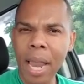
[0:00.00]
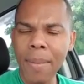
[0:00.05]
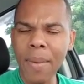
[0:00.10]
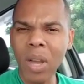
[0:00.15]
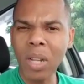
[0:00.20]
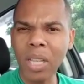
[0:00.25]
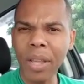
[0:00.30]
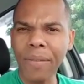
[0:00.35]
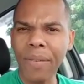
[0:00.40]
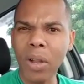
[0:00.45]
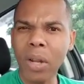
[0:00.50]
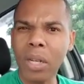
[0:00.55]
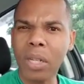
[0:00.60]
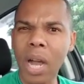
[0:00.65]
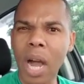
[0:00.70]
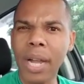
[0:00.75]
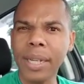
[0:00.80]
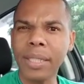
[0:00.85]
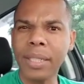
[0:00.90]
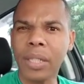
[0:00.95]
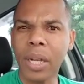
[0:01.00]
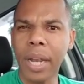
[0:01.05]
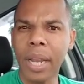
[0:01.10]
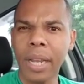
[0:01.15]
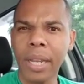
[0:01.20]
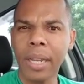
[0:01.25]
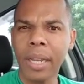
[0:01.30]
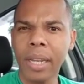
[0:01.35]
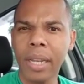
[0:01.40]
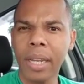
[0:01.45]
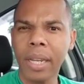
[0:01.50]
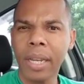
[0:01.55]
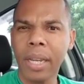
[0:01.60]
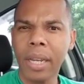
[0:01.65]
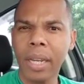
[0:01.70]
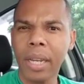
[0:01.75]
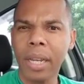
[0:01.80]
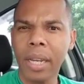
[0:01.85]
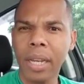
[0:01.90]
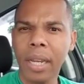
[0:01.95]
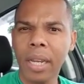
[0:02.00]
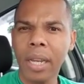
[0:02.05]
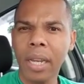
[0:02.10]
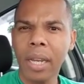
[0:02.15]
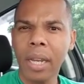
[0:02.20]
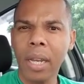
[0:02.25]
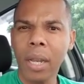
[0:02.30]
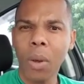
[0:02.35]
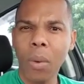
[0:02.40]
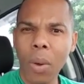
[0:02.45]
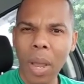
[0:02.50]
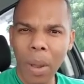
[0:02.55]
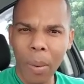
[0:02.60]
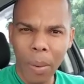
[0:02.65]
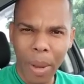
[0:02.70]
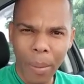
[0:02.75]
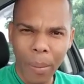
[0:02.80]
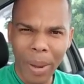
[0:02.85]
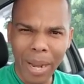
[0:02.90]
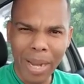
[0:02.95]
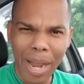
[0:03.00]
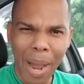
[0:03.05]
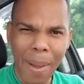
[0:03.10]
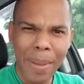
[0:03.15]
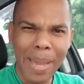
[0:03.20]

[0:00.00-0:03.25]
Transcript: The beautiful country. We